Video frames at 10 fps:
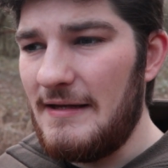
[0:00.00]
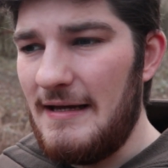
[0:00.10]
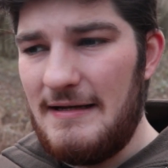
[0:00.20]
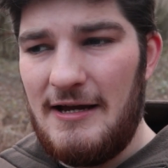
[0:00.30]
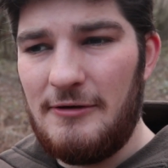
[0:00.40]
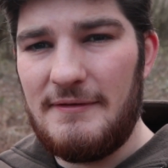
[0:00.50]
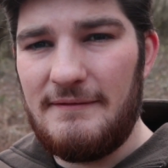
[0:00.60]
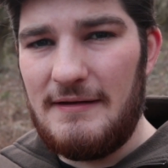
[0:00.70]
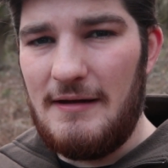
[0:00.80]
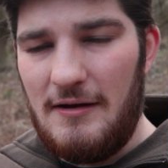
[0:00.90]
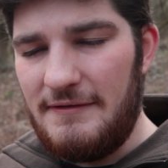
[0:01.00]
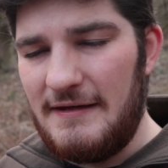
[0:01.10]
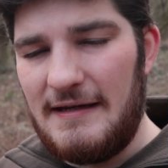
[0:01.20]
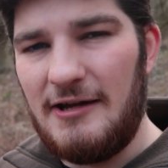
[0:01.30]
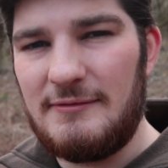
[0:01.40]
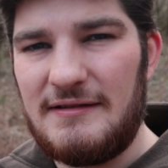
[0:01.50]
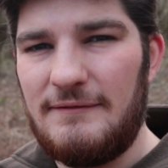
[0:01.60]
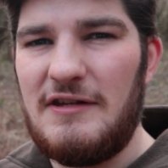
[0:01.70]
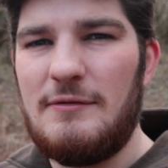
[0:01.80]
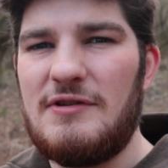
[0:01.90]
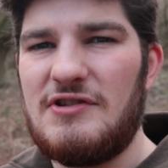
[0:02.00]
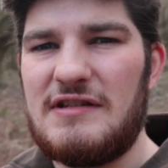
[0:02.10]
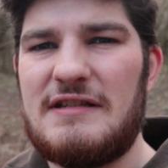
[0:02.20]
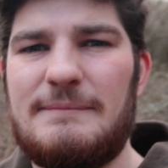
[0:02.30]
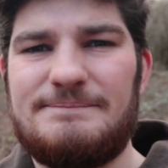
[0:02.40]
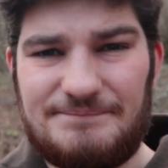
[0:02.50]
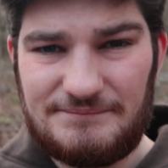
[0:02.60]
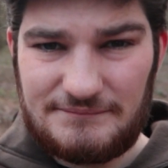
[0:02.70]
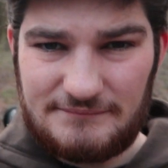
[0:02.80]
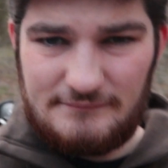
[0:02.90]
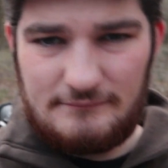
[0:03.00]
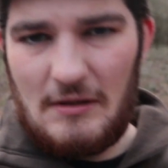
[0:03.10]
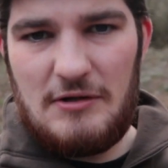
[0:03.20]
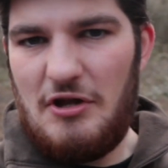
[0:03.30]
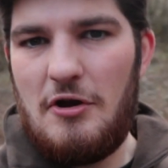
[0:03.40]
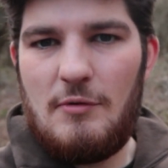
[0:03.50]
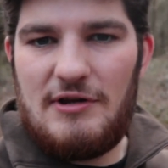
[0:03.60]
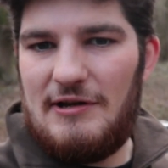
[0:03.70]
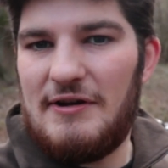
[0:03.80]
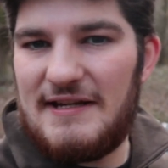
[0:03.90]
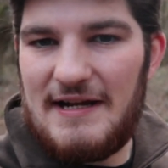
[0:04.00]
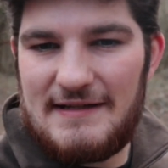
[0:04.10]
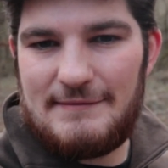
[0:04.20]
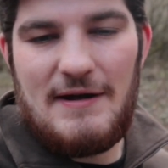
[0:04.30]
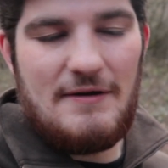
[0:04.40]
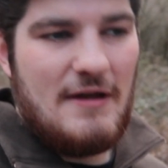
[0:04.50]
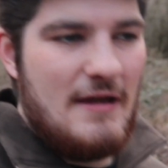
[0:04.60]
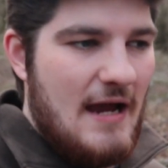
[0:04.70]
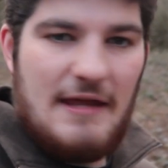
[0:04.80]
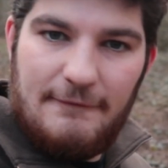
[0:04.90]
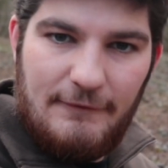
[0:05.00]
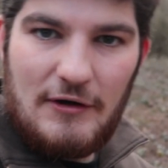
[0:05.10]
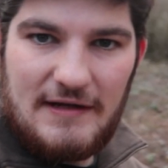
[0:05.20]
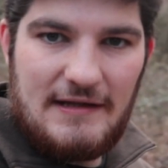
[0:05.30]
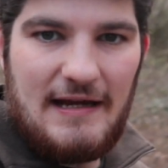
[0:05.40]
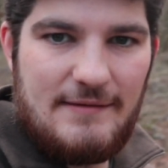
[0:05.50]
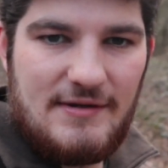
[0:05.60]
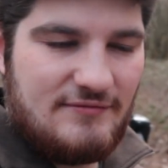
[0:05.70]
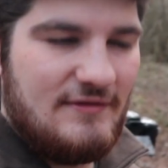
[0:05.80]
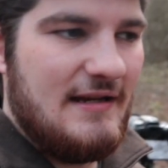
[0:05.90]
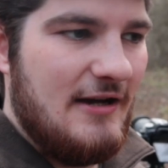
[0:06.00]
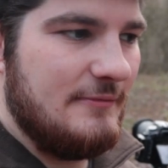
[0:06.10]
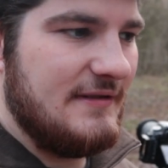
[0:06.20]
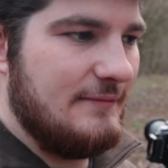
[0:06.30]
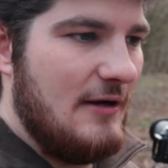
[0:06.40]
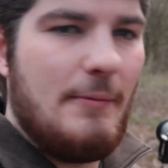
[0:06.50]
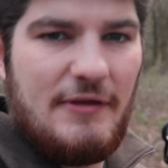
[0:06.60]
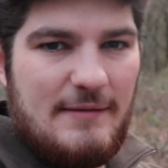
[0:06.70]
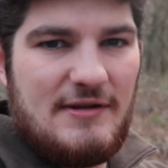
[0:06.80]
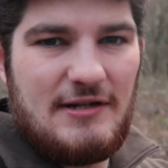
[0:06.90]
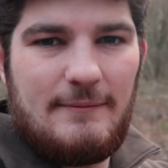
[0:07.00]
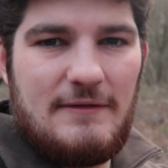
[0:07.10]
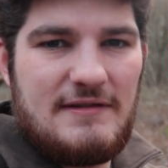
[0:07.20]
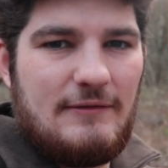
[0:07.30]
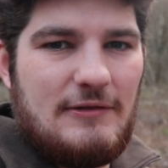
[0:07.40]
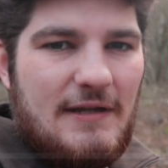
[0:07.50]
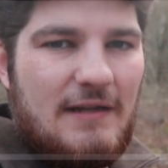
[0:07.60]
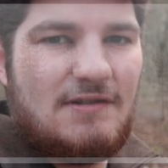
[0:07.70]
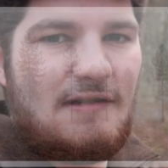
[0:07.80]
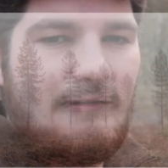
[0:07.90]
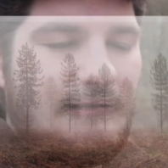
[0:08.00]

and it helped the, it, I think it helps the viewer just know what you're looking at as well and the fog in that image really helps as well. I'll put the image up for you to have a look at actually of